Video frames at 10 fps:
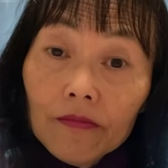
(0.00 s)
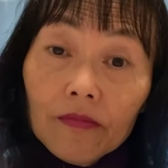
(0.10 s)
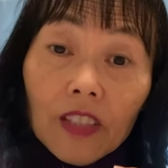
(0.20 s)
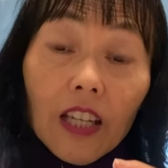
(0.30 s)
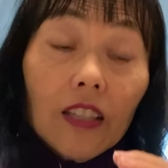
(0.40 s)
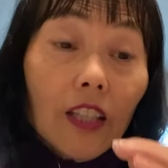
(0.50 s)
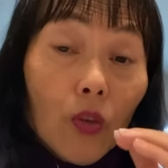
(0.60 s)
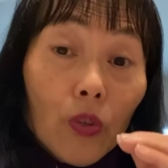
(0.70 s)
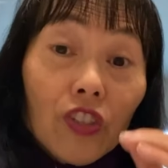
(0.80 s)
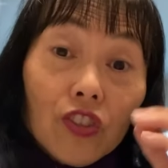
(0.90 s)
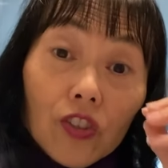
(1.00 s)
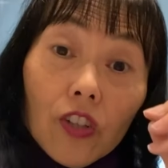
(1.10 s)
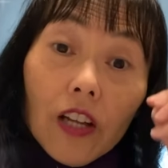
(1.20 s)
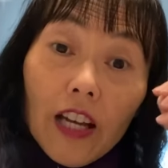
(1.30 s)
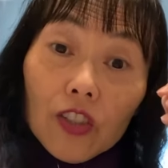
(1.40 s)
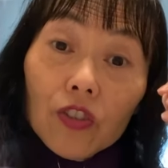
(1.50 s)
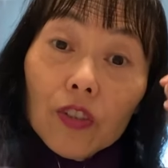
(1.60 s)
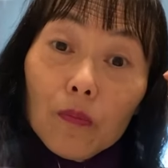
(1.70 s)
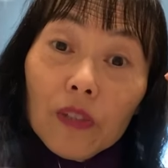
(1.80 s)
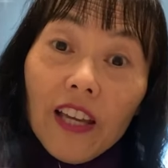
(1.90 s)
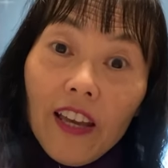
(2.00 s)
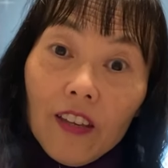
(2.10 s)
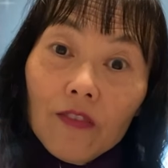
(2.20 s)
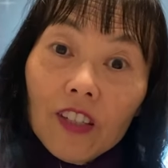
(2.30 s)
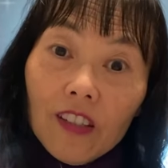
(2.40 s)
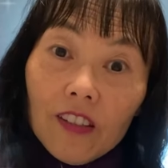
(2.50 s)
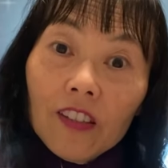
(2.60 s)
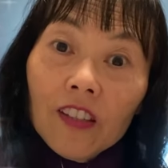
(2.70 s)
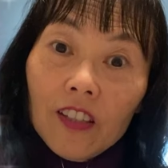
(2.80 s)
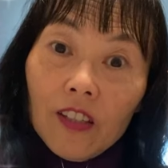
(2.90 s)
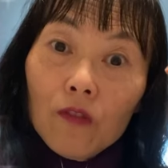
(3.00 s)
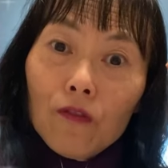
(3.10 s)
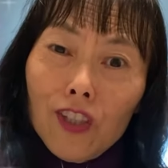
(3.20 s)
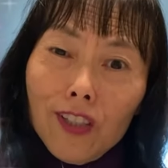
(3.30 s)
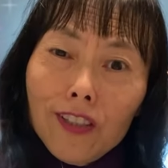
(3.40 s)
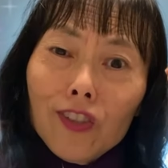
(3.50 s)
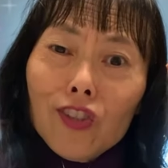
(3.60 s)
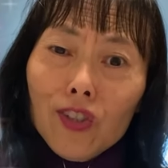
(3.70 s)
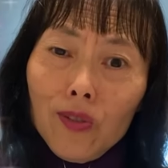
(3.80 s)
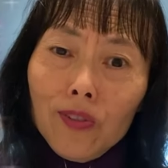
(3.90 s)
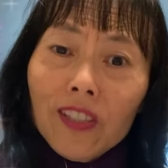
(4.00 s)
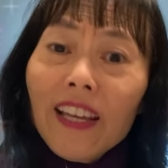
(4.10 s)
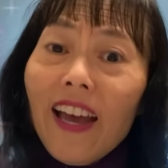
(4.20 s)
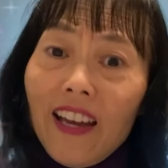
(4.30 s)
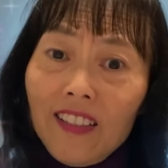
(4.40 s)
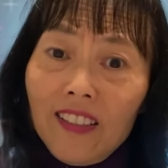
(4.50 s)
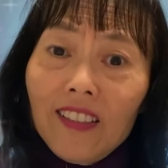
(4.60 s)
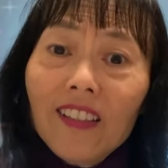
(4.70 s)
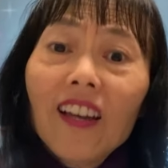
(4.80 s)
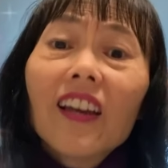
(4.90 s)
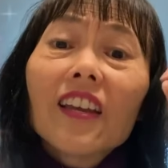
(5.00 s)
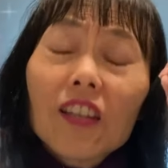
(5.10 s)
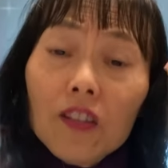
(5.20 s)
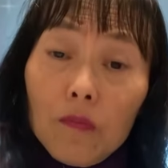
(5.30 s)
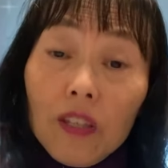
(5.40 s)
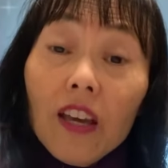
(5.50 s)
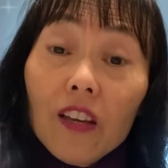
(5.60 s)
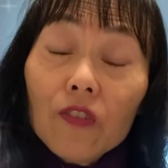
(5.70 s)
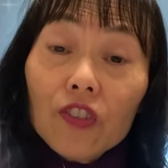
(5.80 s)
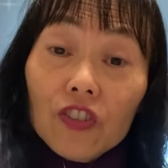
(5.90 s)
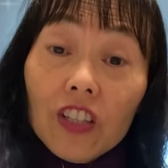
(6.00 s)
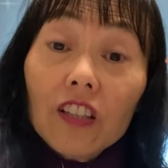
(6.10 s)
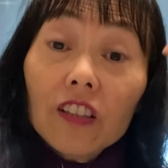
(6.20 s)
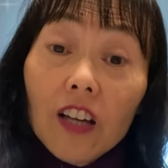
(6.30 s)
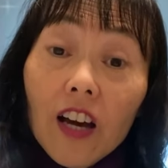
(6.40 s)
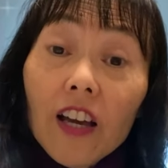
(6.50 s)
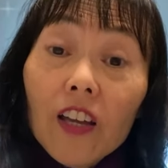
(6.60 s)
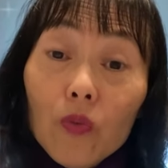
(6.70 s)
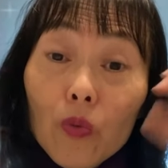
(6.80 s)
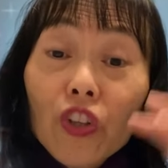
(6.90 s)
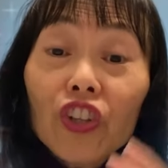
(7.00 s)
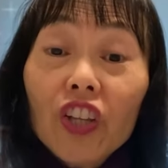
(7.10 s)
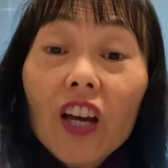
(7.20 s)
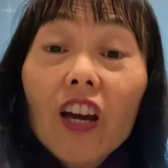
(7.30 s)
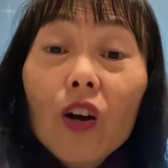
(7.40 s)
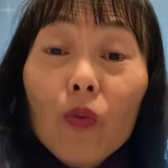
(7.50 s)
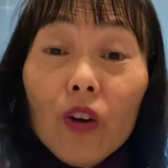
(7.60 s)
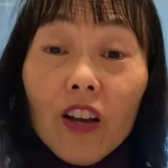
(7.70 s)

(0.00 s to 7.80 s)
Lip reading: And then we can start actually behaving, thinking, feeling, choosing, acting in the behaviors that align with what